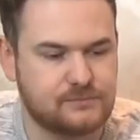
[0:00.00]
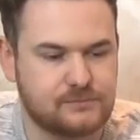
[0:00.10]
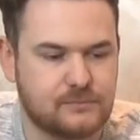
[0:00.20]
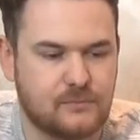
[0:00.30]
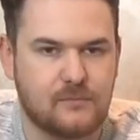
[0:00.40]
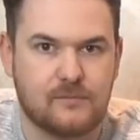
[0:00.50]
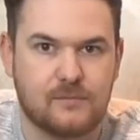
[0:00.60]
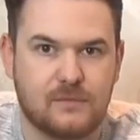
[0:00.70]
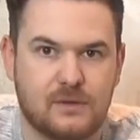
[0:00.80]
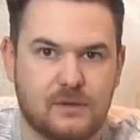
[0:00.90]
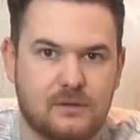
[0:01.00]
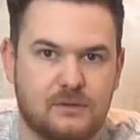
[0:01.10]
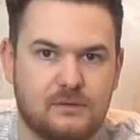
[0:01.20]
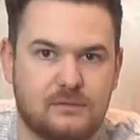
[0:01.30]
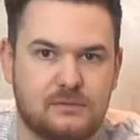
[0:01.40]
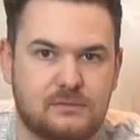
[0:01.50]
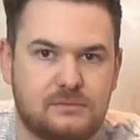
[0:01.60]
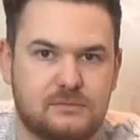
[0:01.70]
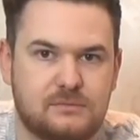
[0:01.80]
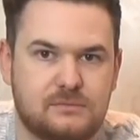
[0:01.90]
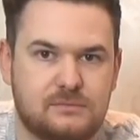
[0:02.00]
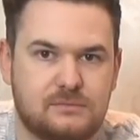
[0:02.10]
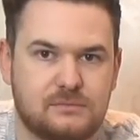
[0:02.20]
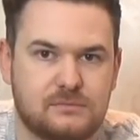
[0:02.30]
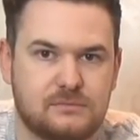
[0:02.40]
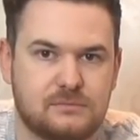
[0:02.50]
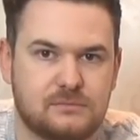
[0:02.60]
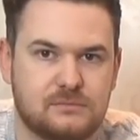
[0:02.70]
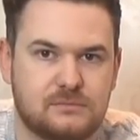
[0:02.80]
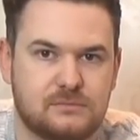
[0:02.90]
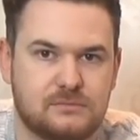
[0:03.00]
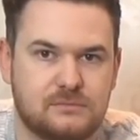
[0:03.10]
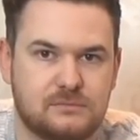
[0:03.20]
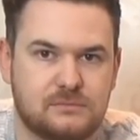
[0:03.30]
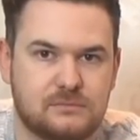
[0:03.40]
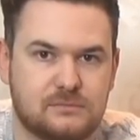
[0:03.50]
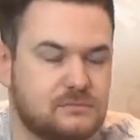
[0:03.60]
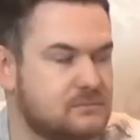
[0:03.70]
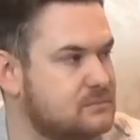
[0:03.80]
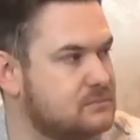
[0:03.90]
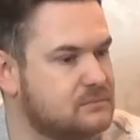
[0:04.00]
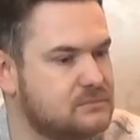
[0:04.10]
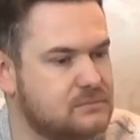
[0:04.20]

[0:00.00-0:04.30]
No words are spoken by the person on screen.